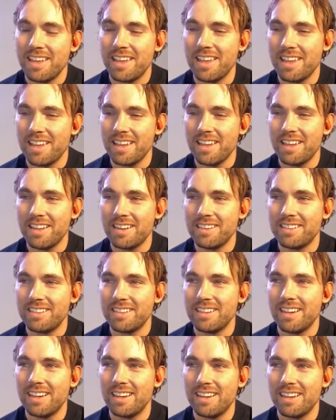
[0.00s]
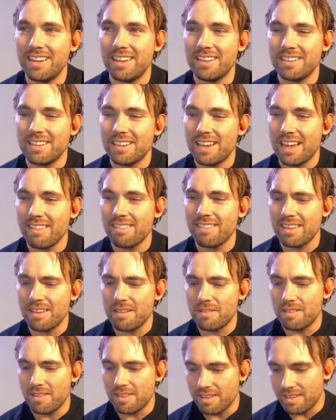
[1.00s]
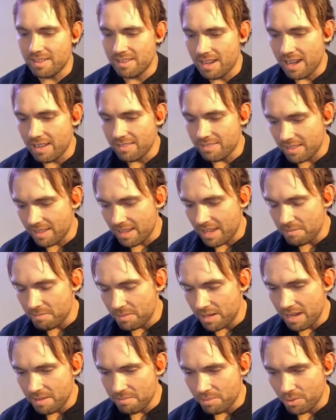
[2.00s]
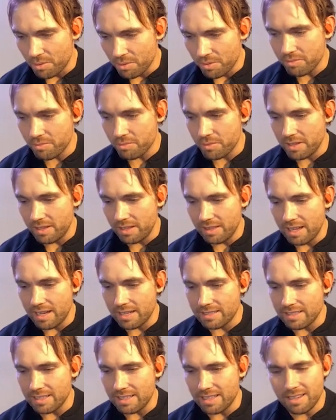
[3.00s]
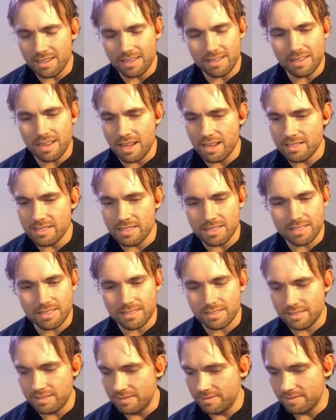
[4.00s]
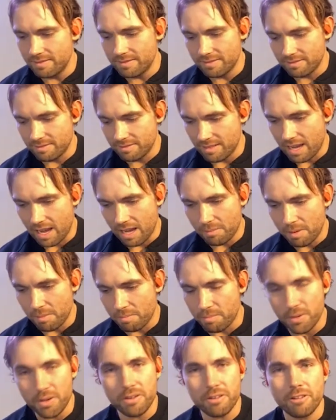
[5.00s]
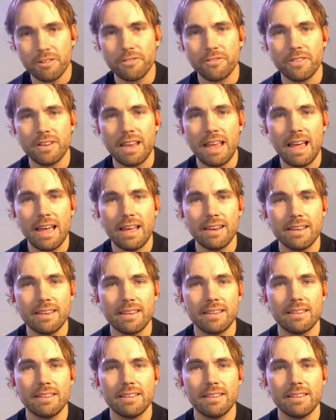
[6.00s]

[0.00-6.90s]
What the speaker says: and I think him and I both really like to eat. I'm a burger fanatic,